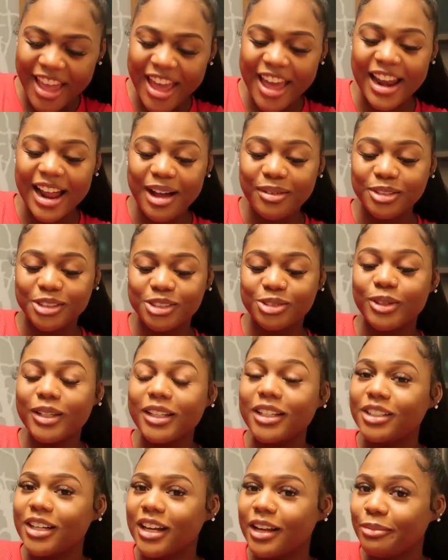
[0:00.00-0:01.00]
and I was
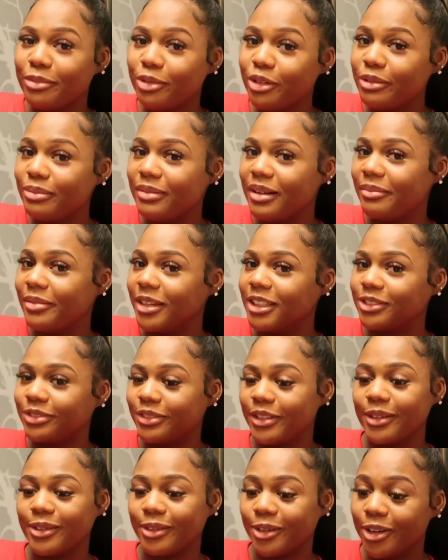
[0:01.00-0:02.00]
really trying to prove my best
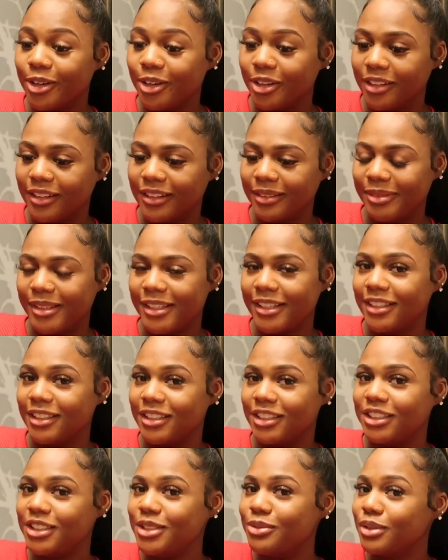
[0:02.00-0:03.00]
friend wrong
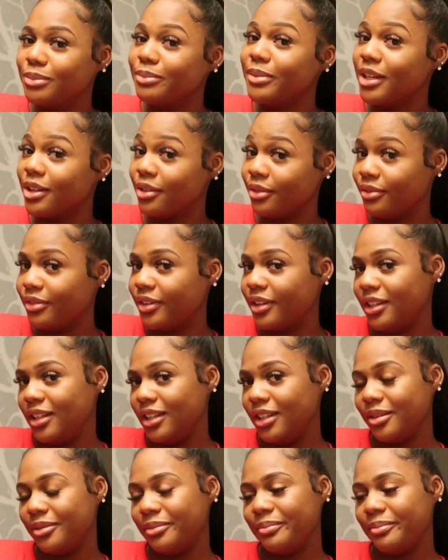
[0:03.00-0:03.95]
because she was being funny.